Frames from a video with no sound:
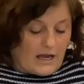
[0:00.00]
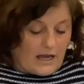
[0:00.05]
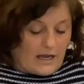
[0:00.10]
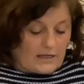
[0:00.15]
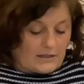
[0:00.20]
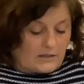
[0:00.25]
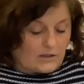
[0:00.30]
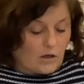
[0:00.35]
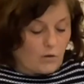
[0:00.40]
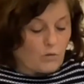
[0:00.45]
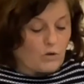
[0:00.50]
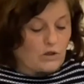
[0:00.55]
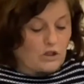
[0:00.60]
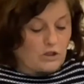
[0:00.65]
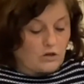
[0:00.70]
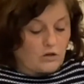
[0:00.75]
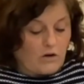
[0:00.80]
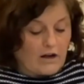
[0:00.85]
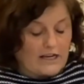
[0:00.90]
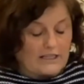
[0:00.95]
So when
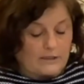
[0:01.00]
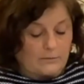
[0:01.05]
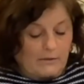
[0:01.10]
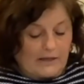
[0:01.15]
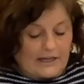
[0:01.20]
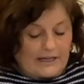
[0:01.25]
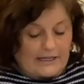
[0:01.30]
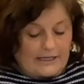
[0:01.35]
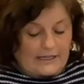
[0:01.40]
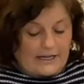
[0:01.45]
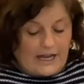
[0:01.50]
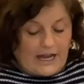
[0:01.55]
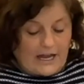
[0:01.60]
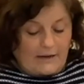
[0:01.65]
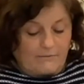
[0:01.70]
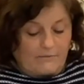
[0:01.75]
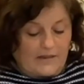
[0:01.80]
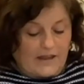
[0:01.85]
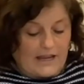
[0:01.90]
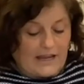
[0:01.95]
you transplant it
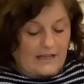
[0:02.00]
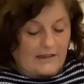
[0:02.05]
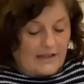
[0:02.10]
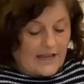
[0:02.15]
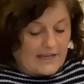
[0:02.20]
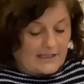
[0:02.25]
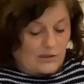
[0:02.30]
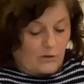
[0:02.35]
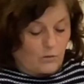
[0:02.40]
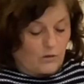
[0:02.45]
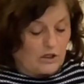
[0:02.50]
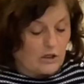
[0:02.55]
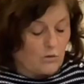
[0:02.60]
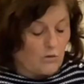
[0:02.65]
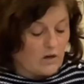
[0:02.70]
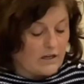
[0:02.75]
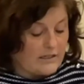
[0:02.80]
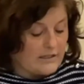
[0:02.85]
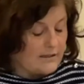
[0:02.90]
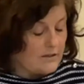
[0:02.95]
up, then that's when you
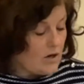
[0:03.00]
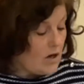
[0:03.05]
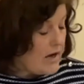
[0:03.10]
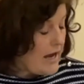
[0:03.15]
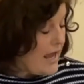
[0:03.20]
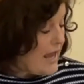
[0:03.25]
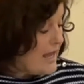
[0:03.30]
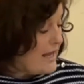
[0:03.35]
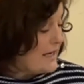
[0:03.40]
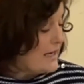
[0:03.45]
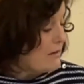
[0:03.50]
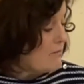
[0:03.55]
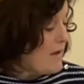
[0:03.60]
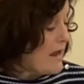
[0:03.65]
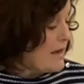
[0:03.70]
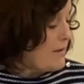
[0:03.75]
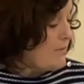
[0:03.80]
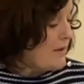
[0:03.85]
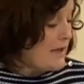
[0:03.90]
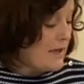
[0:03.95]
want to start adding
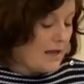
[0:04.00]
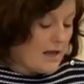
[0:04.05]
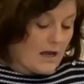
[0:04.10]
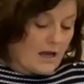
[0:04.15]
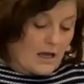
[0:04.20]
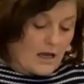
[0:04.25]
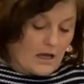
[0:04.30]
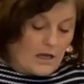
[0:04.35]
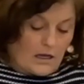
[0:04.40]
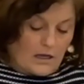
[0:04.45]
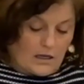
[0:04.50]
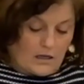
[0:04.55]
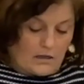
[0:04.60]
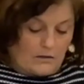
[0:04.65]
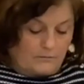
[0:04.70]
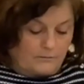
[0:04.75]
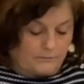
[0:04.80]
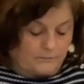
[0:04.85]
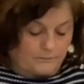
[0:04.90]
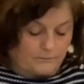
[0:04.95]
maybe
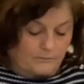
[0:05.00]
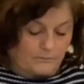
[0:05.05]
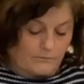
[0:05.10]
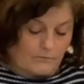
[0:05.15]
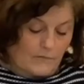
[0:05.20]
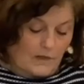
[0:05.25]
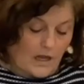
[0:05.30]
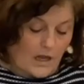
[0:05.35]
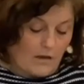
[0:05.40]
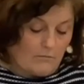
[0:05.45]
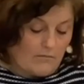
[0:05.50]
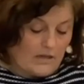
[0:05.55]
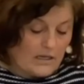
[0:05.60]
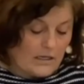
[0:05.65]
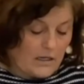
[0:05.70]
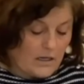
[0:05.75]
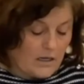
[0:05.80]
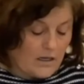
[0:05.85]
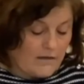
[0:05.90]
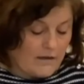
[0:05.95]
a
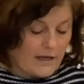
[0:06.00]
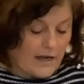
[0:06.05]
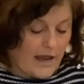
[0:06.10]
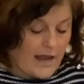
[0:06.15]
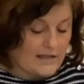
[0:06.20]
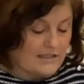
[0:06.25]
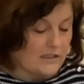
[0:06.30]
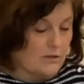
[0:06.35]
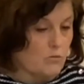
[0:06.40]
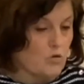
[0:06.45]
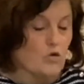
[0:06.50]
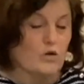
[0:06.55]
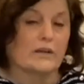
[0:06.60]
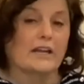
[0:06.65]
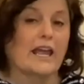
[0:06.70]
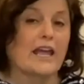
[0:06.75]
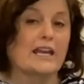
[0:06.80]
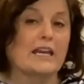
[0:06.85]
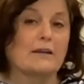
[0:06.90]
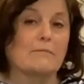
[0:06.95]
media that has some
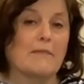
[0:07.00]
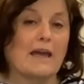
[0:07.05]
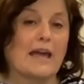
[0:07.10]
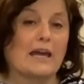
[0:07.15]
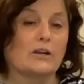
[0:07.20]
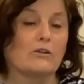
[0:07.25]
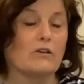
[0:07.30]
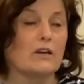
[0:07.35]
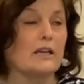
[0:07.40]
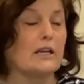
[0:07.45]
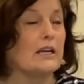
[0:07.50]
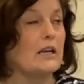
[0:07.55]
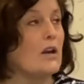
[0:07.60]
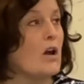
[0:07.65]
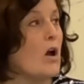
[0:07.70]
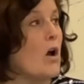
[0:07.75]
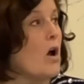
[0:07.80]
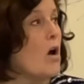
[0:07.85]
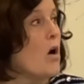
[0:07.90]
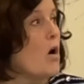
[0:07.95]
organic matter in
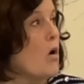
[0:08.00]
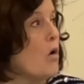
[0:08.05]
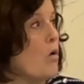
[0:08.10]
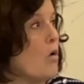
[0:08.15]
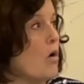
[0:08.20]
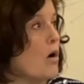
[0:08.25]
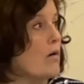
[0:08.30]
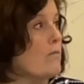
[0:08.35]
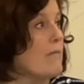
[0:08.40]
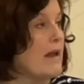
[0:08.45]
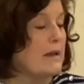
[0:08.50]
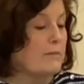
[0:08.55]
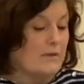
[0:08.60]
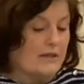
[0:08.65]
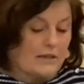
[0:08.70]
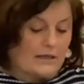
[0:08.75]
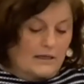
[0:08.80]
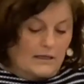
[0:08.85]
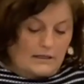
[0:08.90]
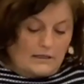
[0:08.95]
it, or
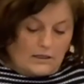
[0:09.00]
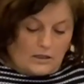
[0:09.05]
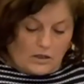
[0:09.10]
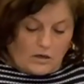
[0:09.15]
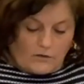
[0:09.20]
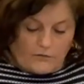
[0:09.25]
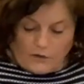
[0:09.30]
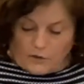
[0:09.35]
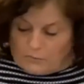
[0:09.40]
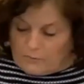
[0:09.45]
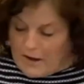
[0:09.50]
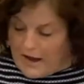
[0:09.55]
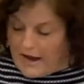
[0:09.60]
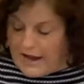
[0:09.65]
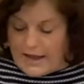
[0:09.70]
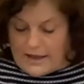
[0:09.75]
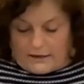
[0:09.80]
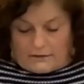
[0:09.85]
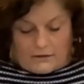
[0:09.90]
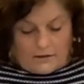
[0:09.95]
maybe, you know, if you
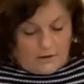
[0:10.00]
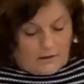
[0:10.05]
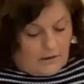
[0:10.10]
buy it